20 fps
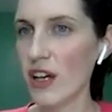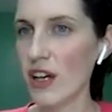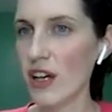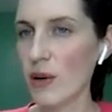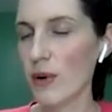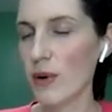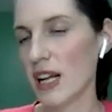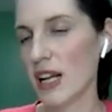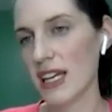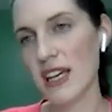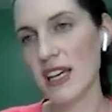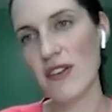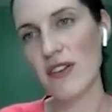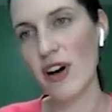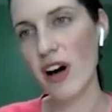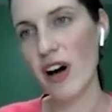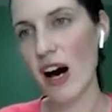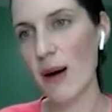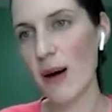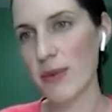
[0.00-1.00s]
you want to
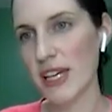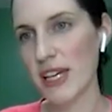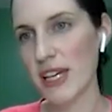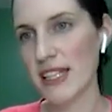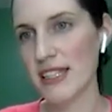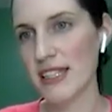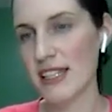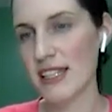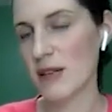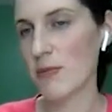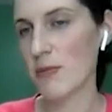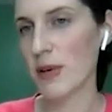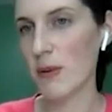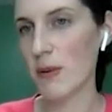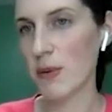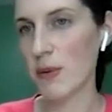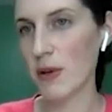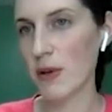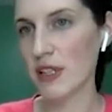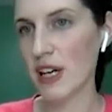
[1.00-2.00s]
give copies to the
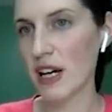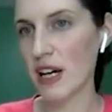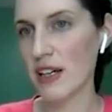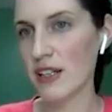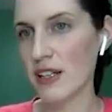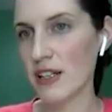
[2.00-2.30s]
people that